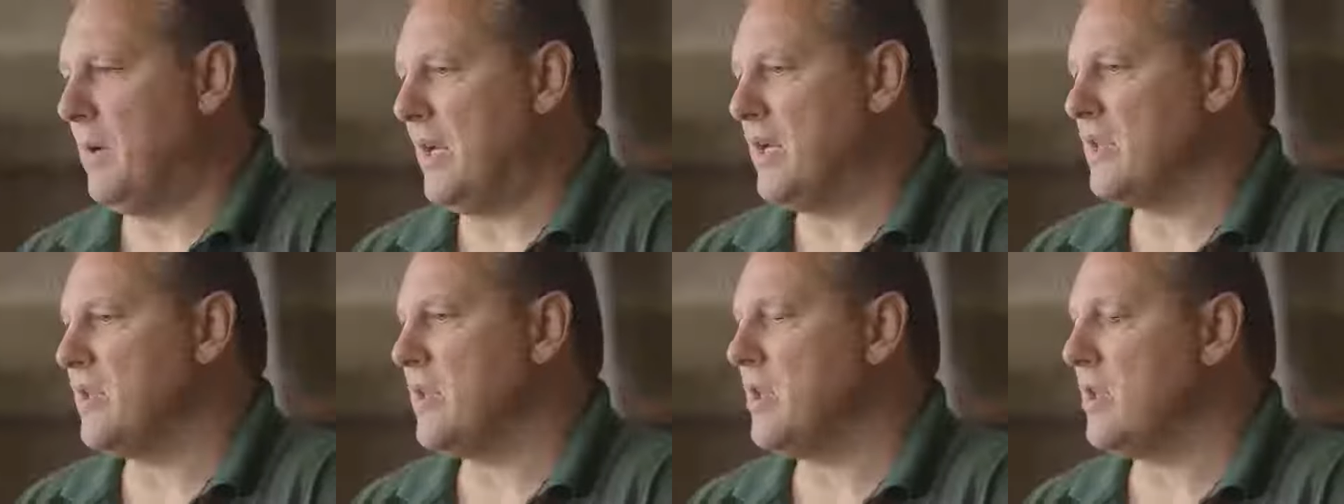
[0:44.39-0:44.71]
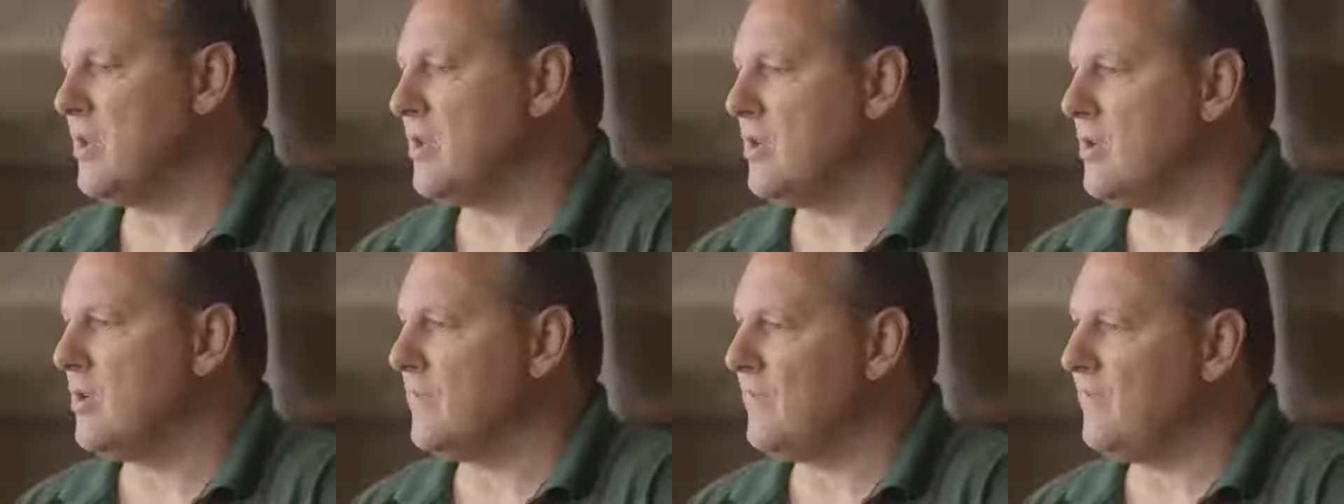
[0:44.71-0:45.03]
Because
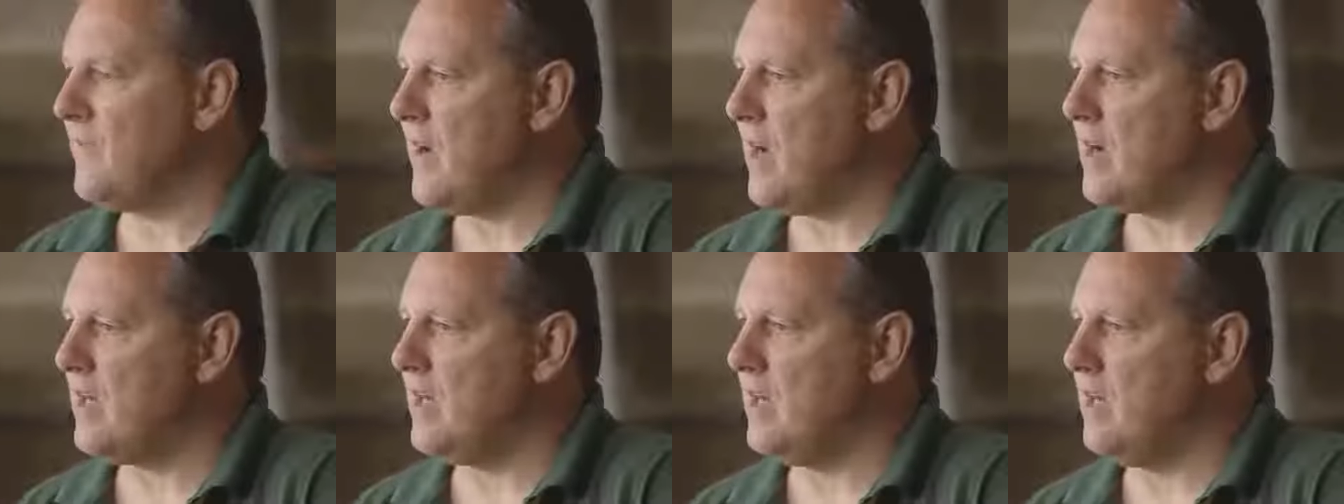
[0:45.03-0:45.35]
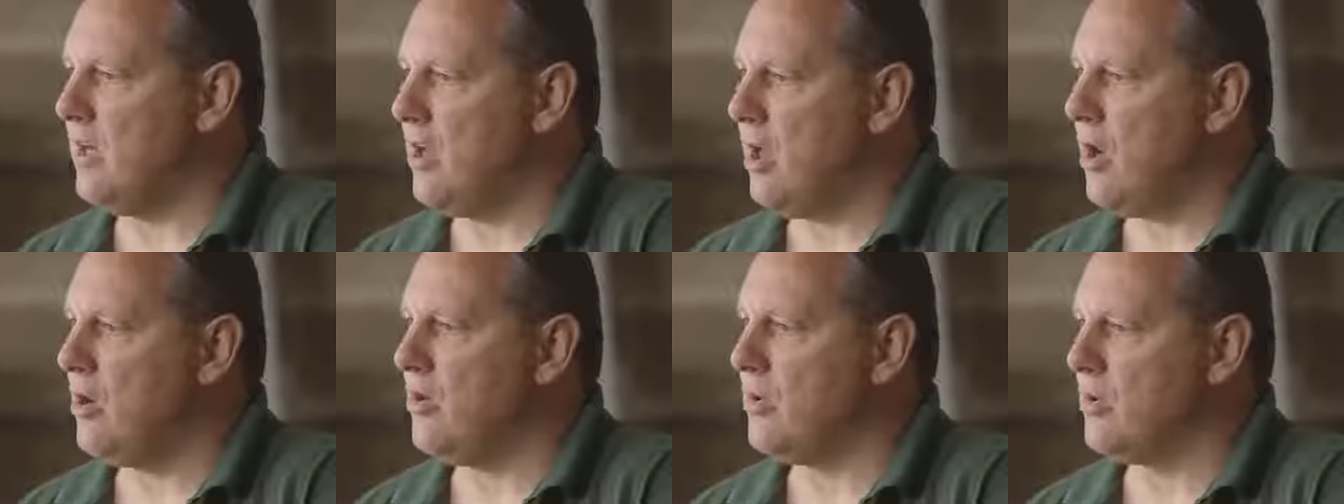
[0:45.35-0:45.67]
of the fairly
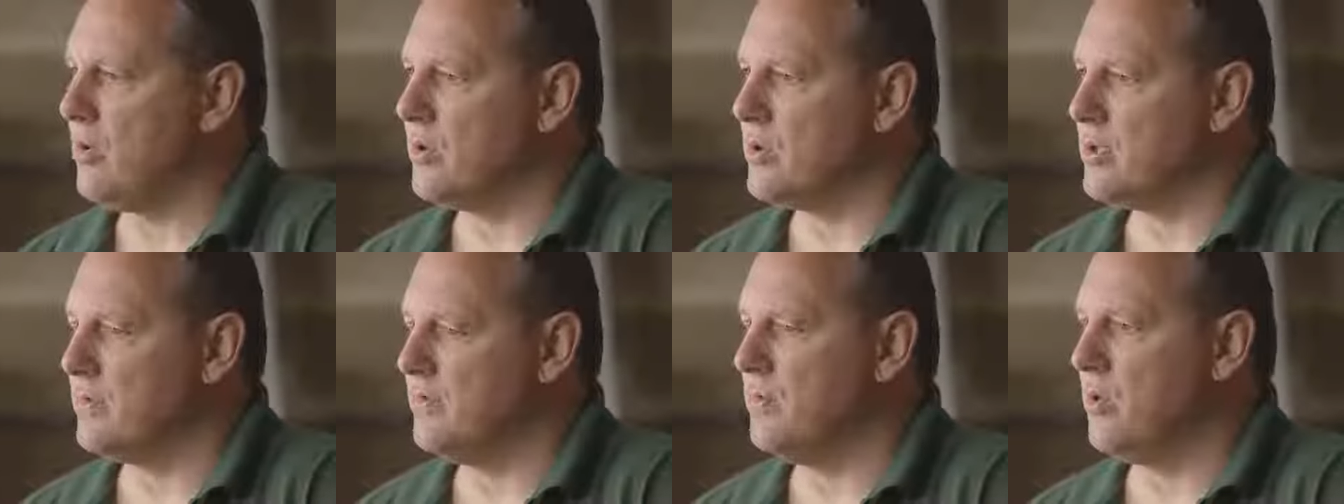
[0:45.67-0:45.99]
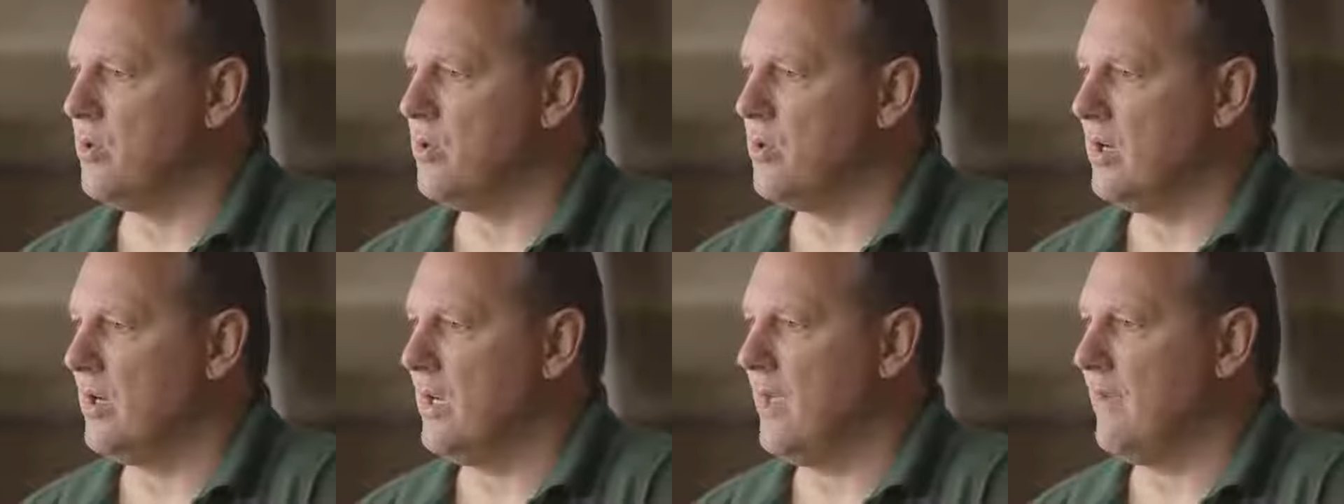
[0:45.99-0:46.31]
low or
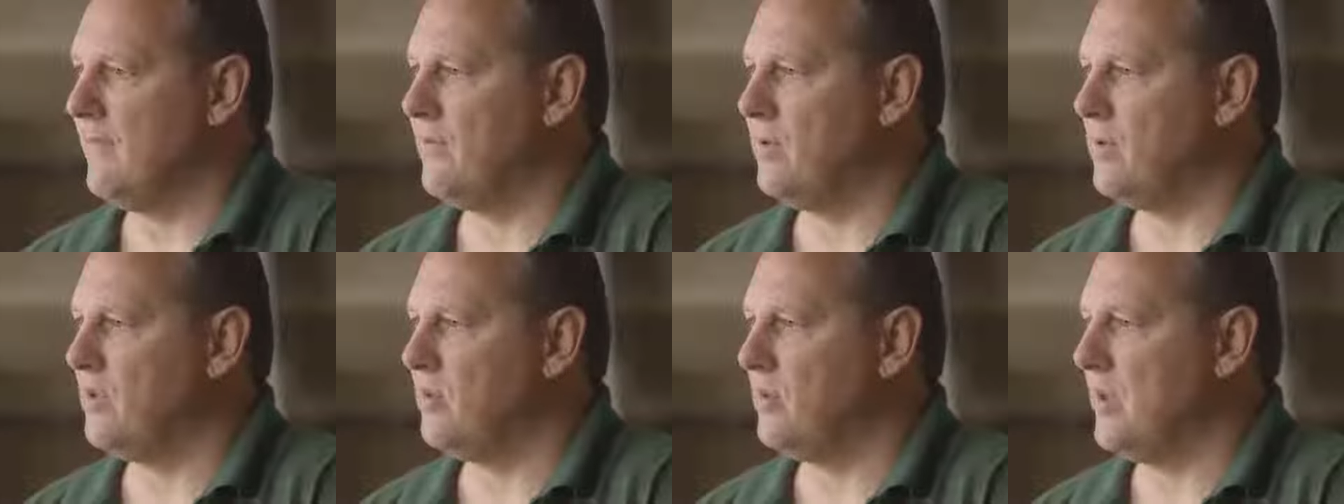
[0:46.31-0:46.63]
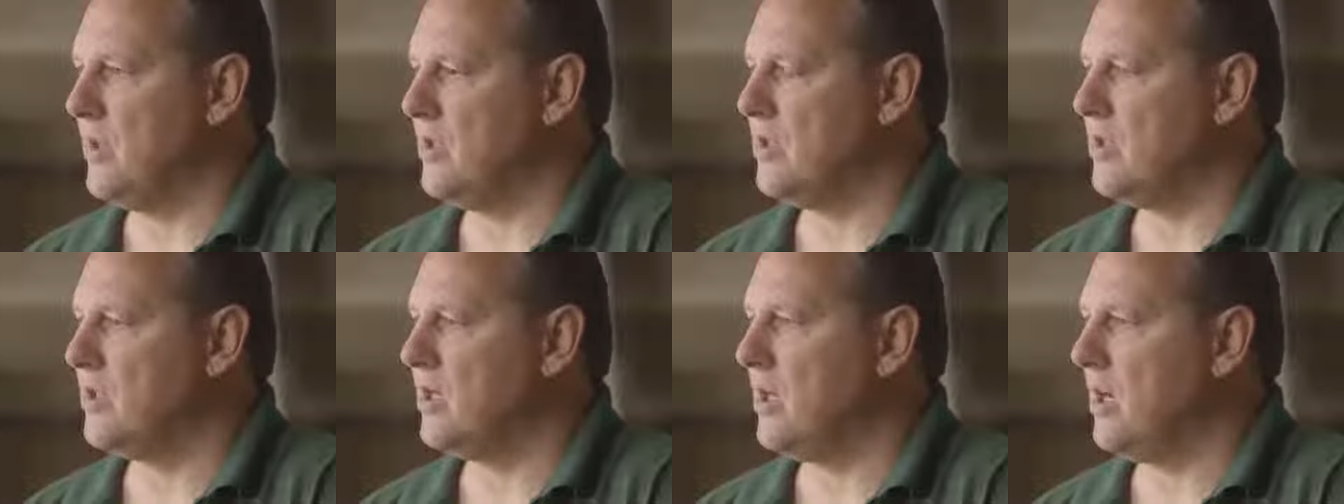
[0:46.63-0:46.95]
smaller level in
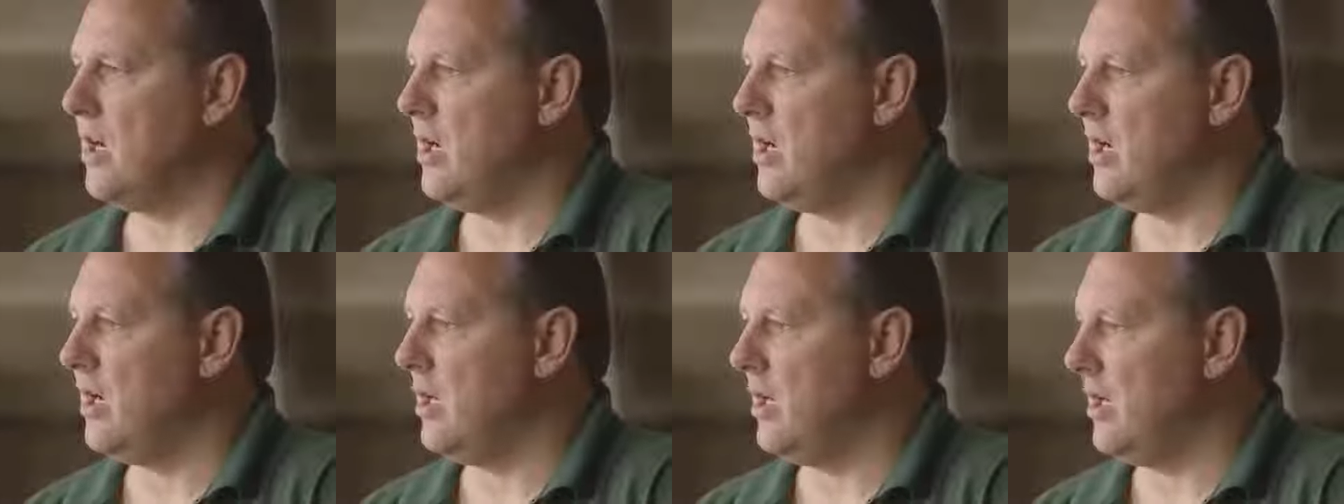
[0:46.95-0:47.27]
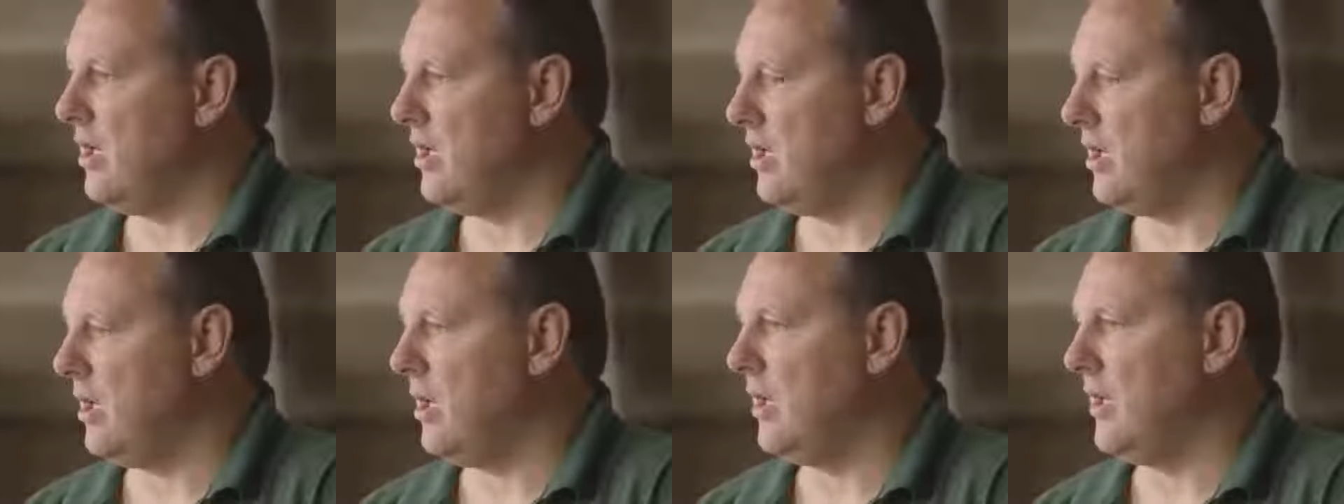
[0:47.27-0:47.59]
which
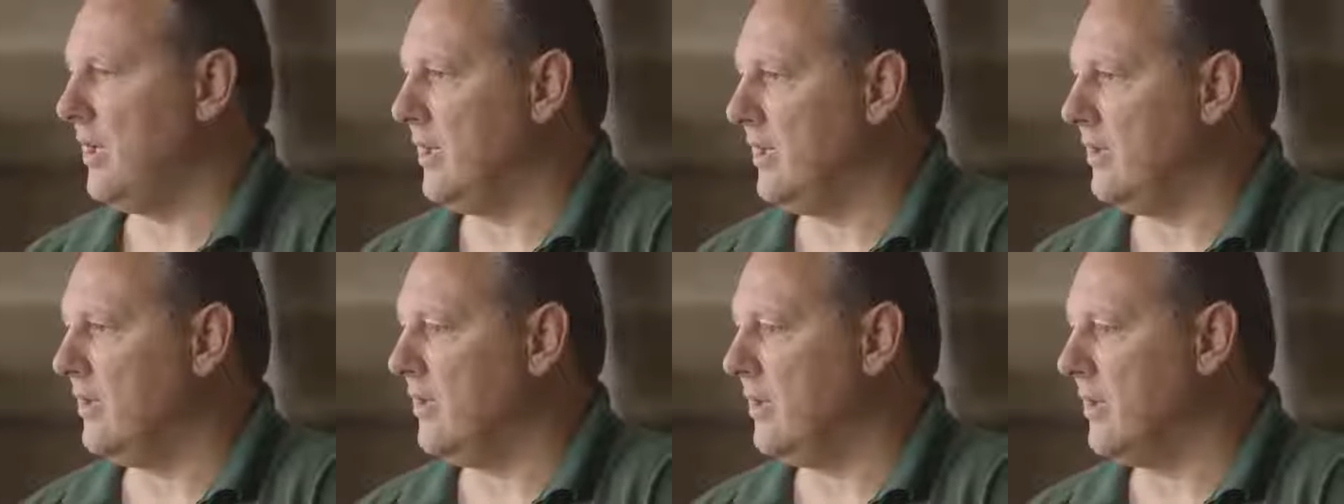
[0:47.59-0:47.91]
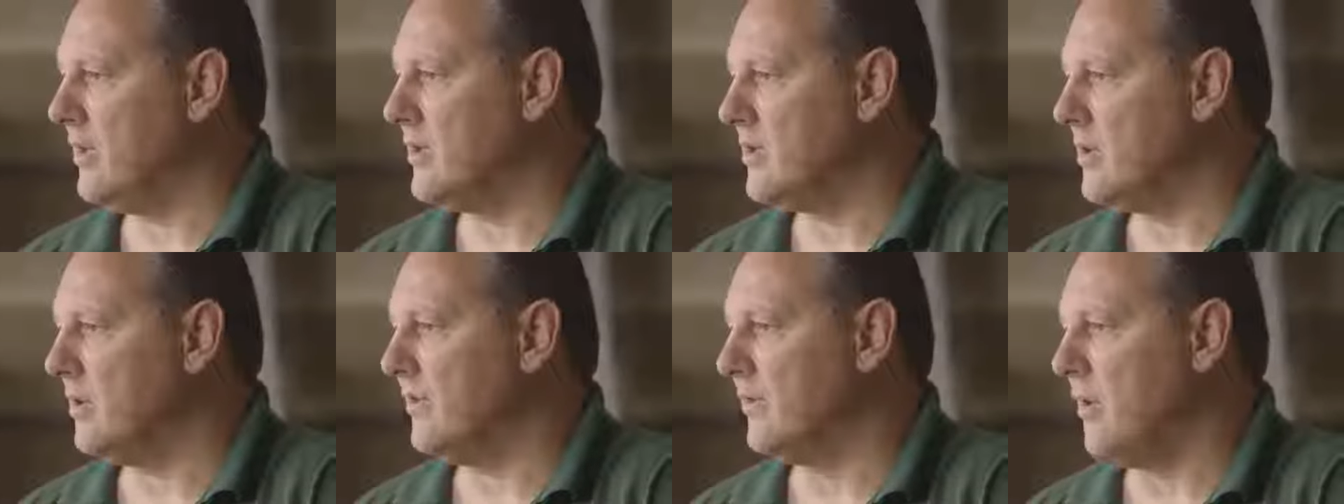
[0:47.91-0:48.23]
I
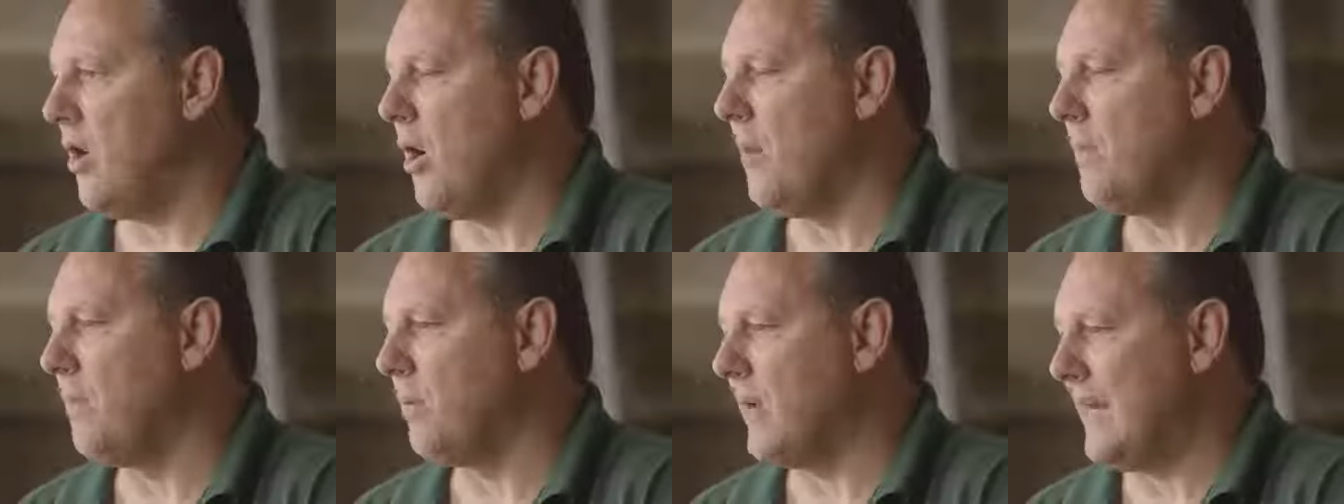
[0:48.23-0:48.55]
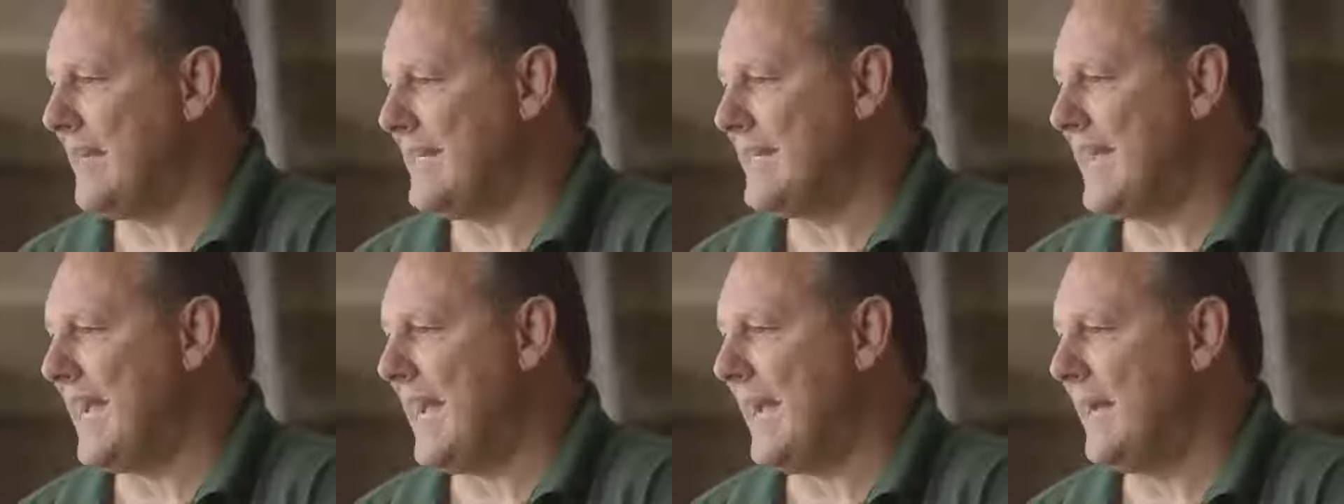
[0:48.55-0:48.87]
sort of
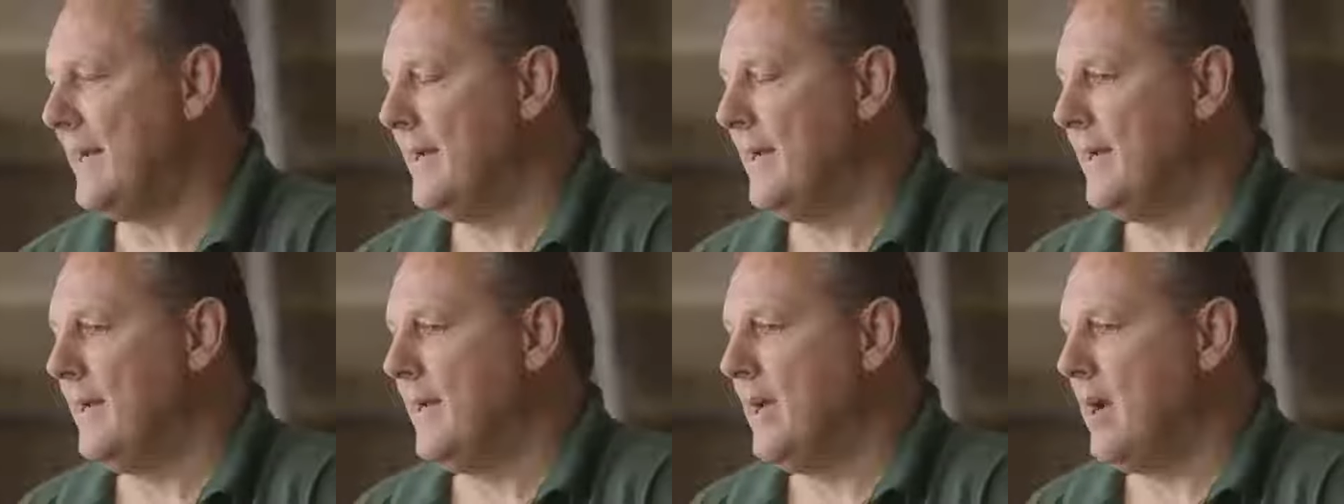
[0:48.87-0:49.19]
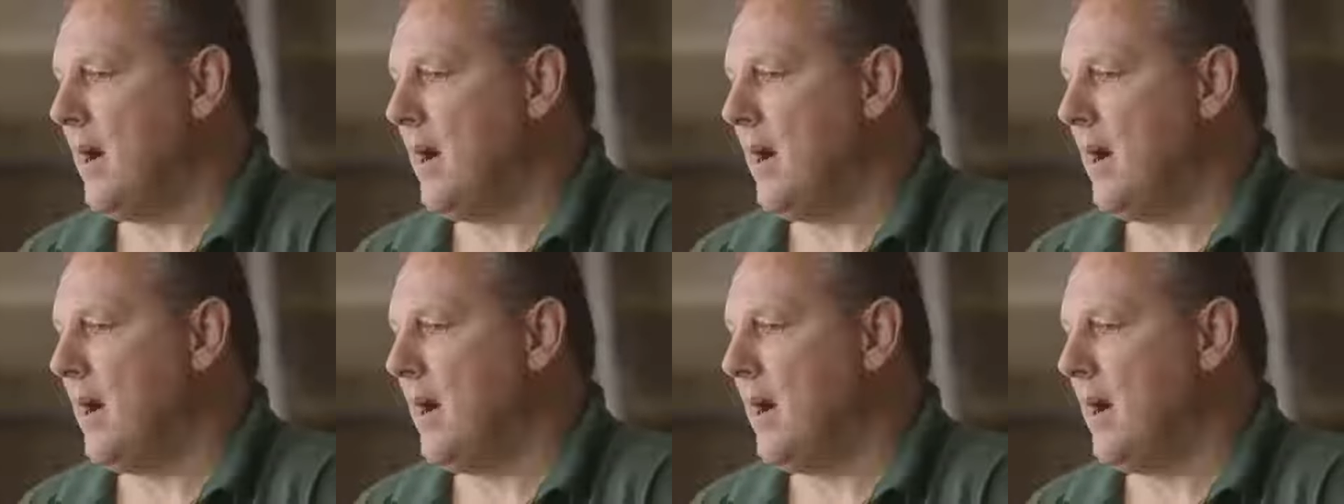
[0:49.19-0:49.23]
operate at,